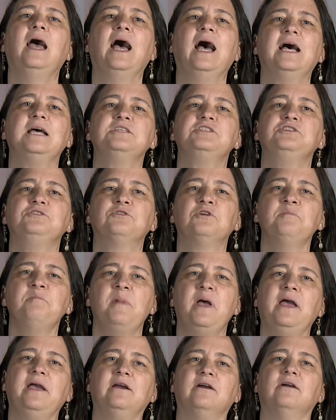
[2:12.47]
As your
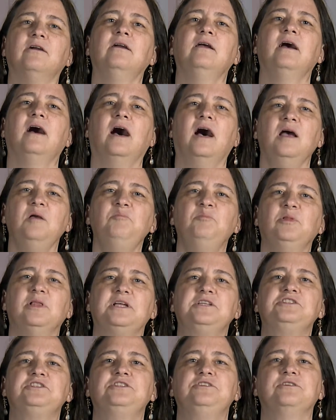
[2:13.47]
mayor, I
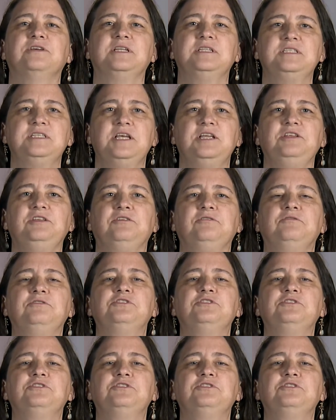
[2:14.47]
pledge to continue